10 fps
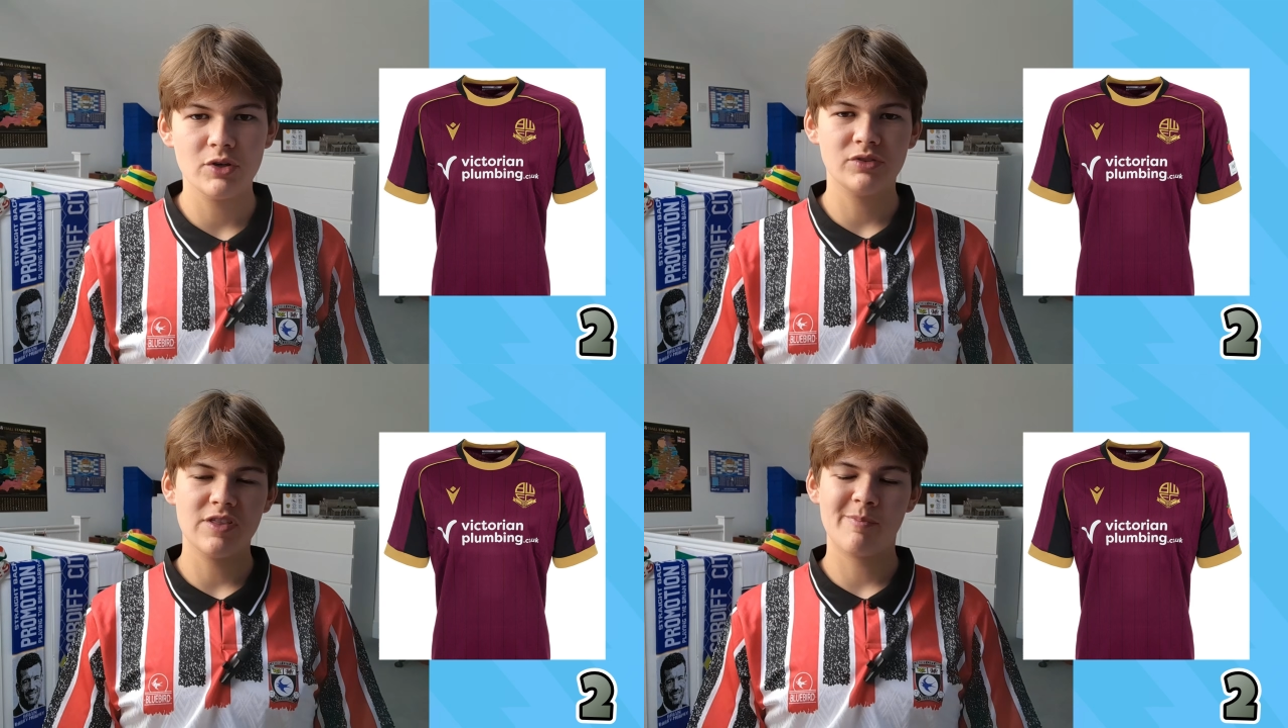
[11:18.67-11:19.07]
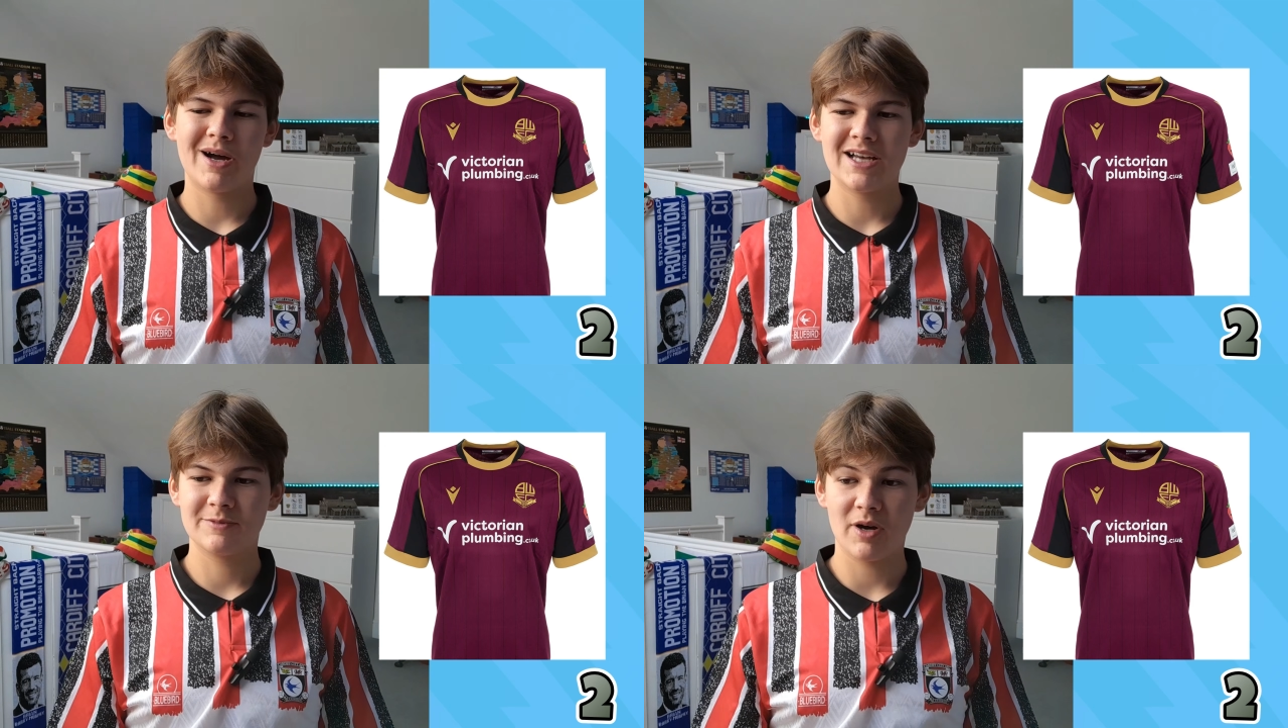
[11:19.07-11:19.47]
used in the
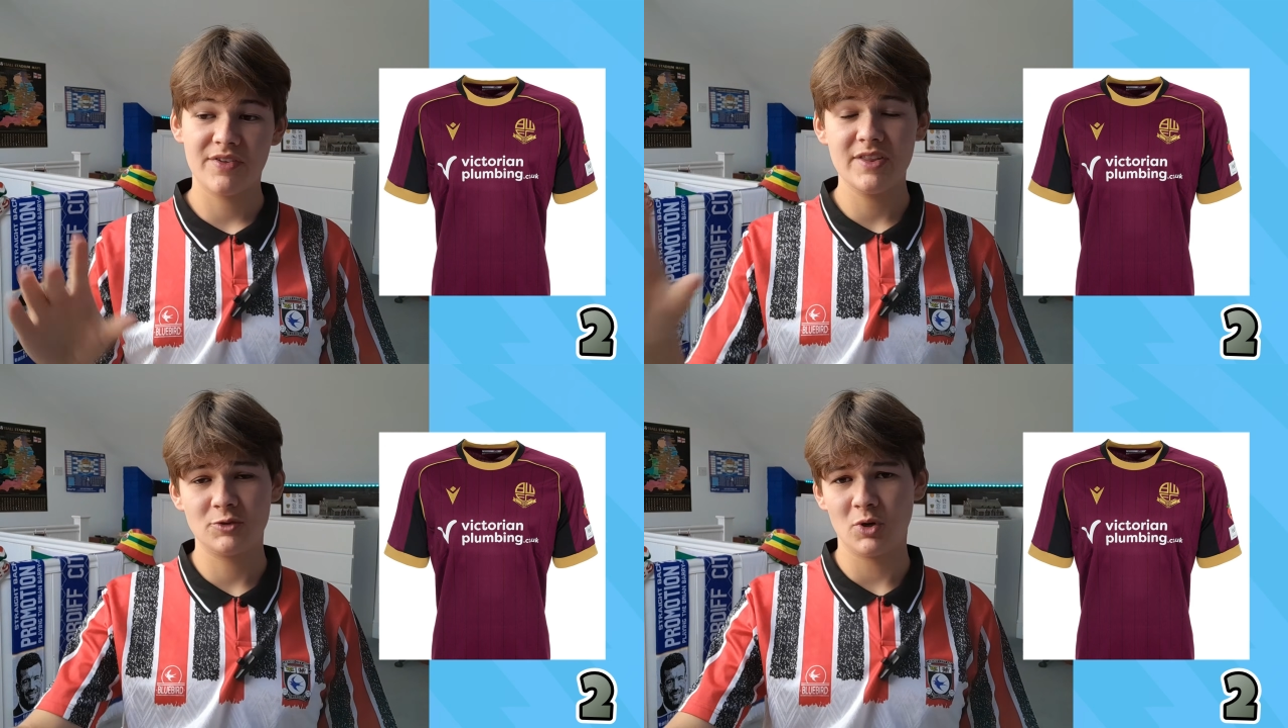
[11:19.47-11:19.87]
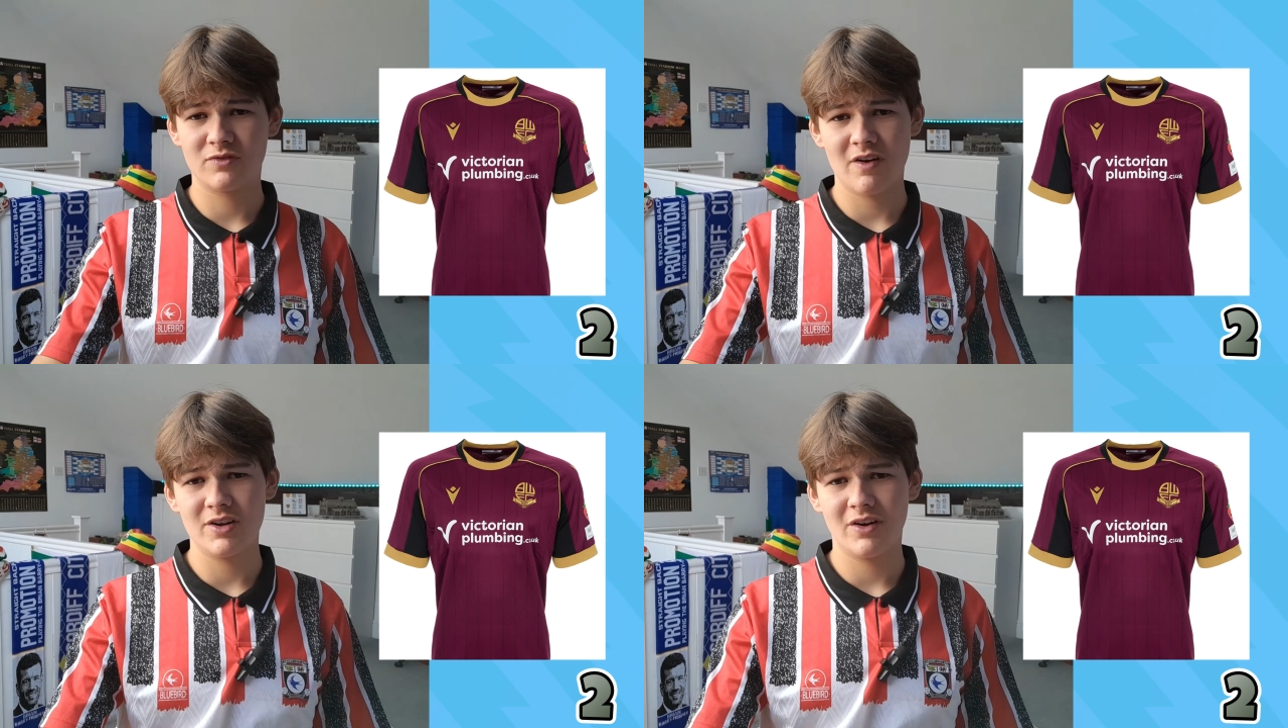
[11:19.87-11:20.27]
past, but I think this works
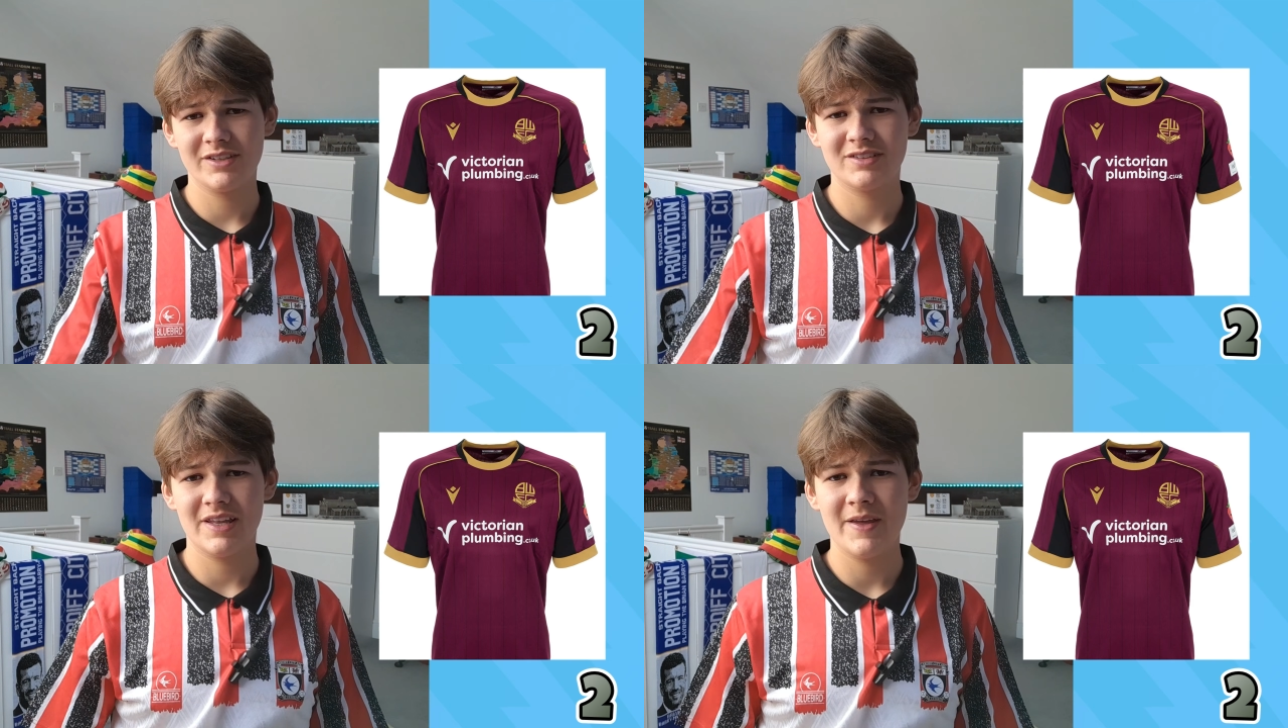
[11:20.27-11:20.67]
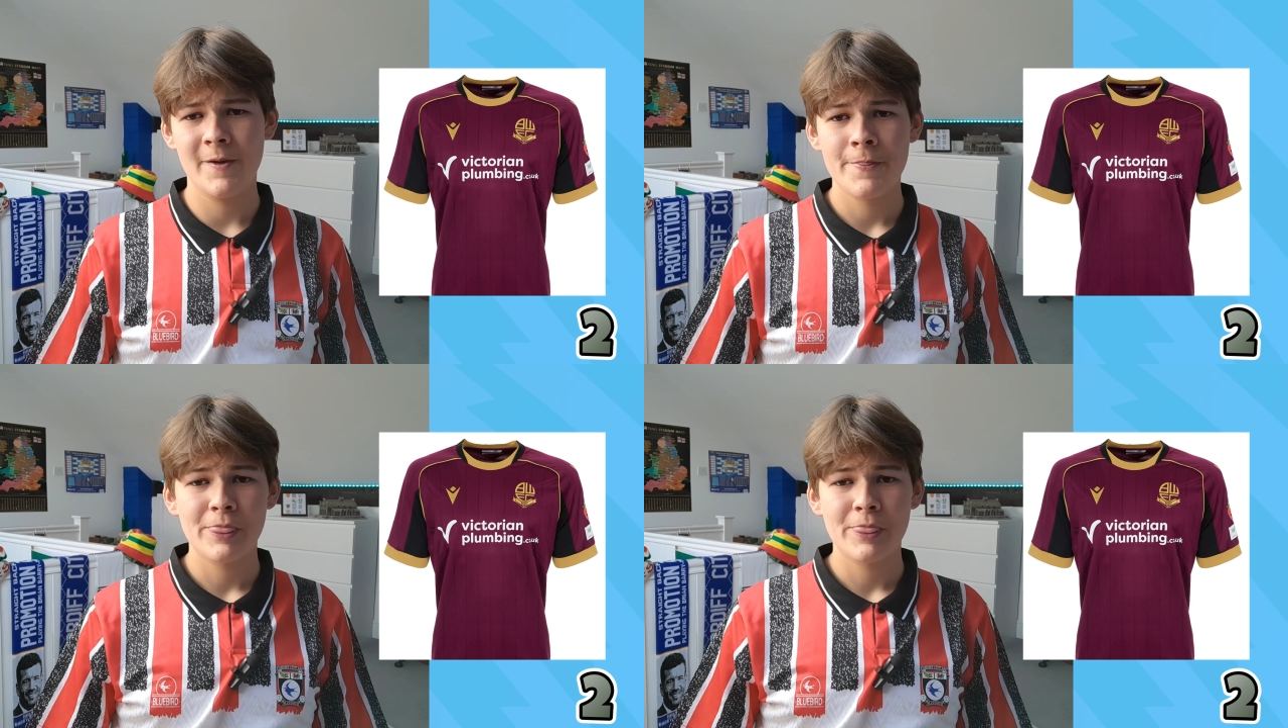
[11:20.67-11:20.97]
very nicely.